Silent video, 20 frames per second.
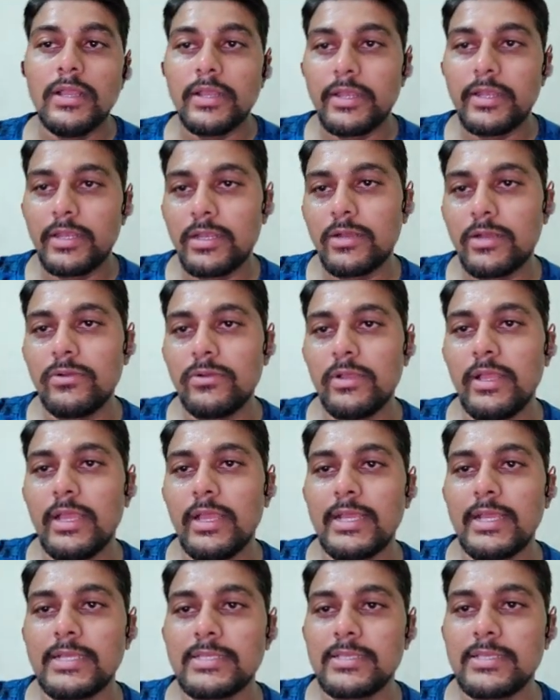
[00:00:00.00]
Now
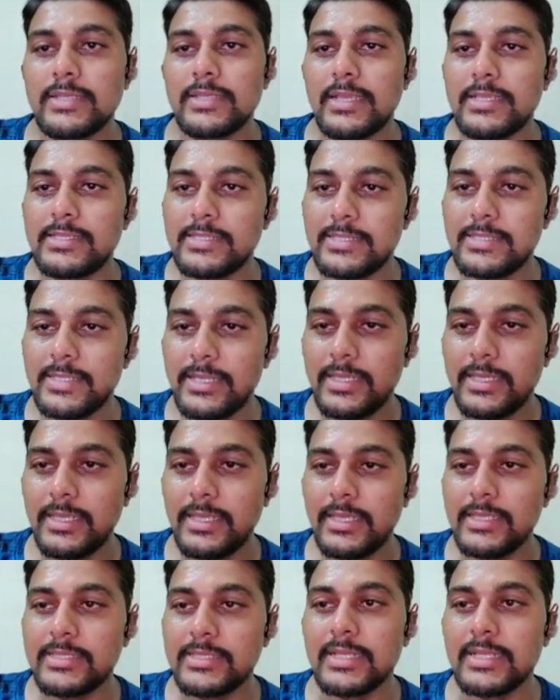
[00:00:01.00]
exercise C
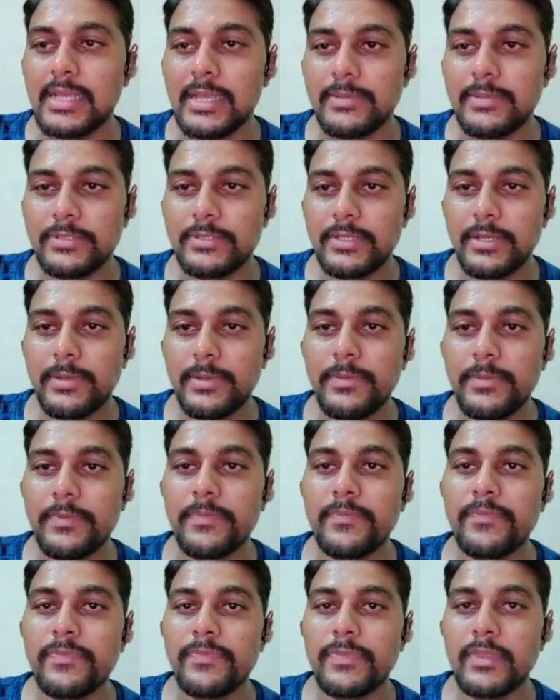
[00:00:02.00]
is left,
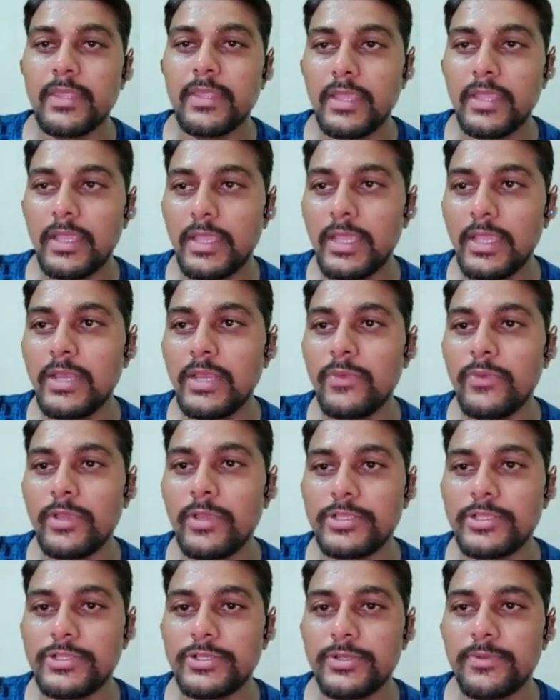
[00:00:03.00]
in
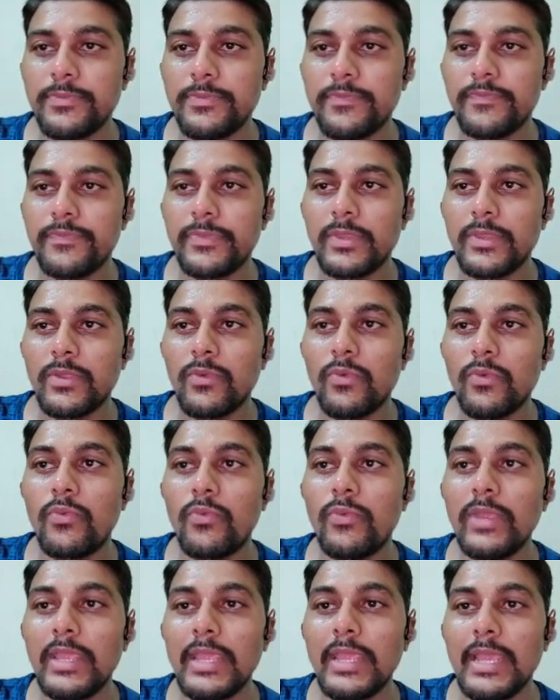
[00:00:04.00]
which
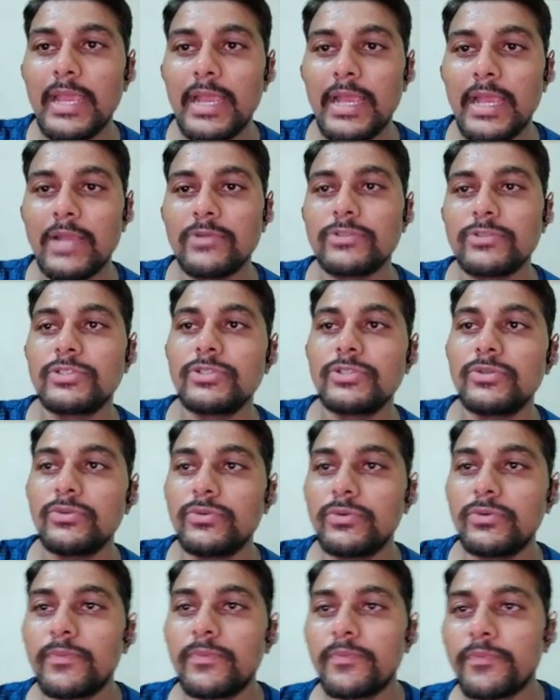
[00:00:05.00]
we have
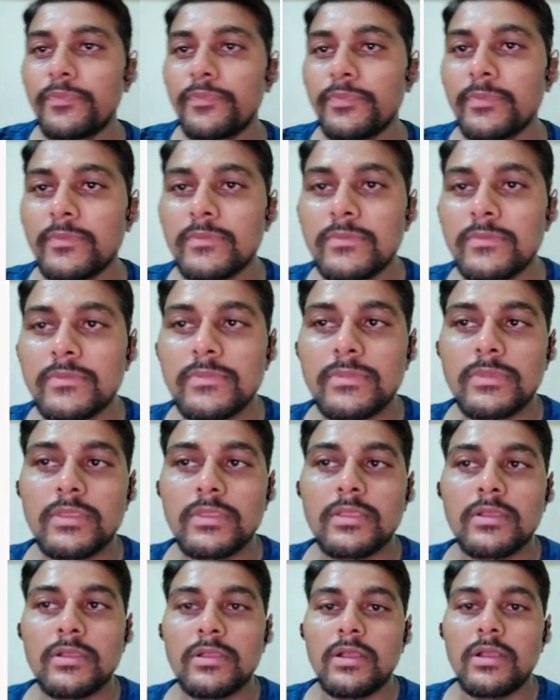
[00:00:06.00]
to
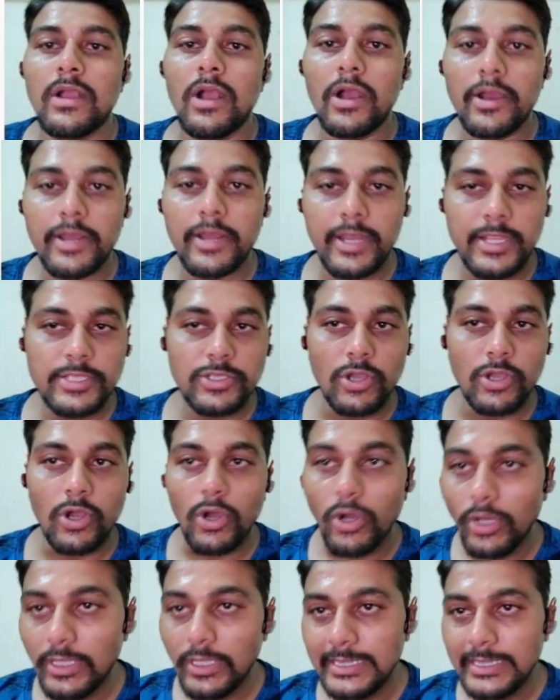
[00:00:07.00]
arrange
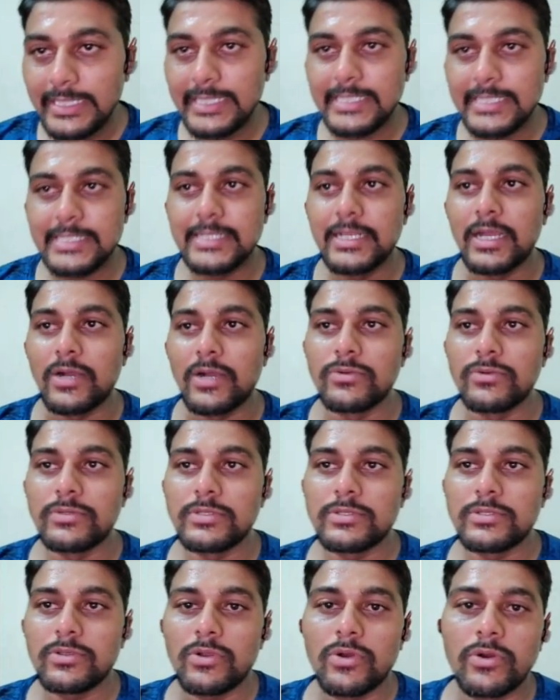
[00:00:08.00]
all these
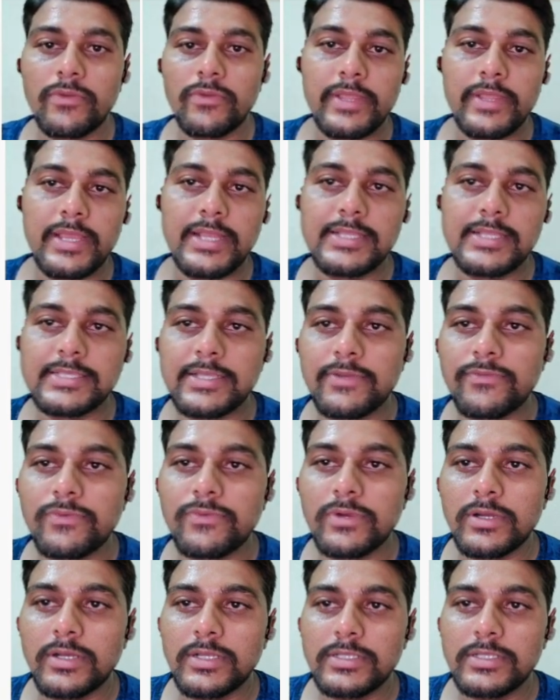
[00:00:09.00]
nouns, or we can say
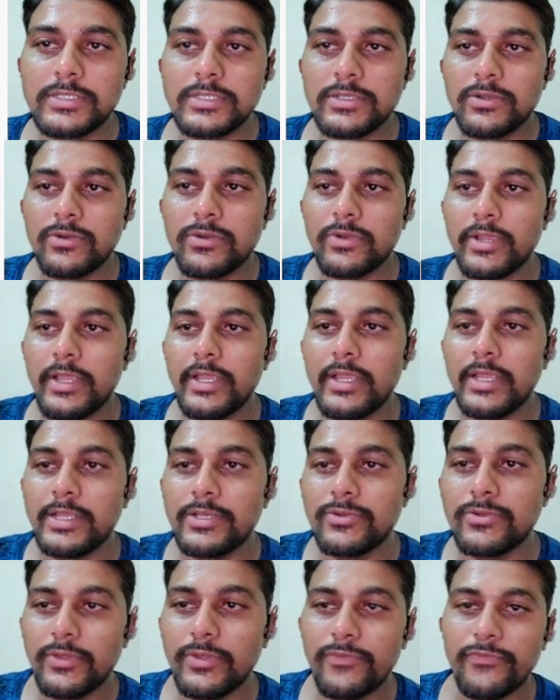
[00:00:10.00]
words, okay,
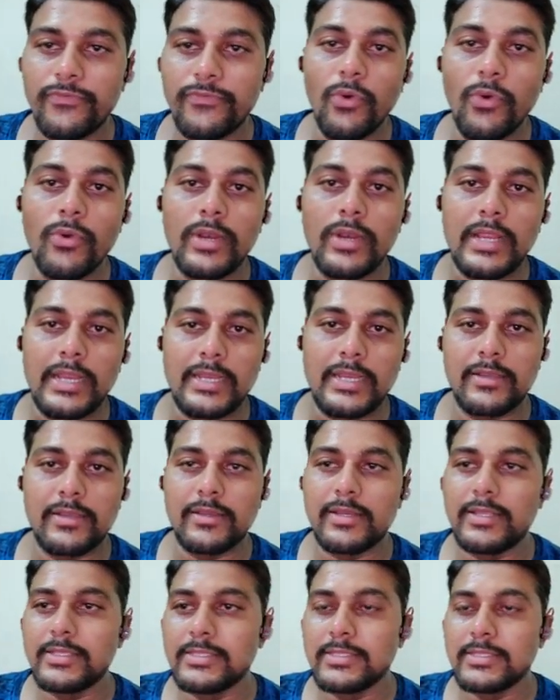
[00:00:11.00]
into the 4
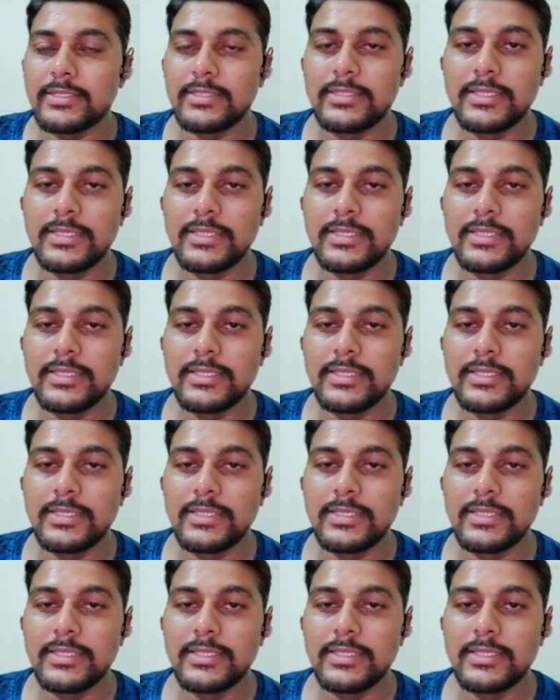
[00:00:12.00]
categories.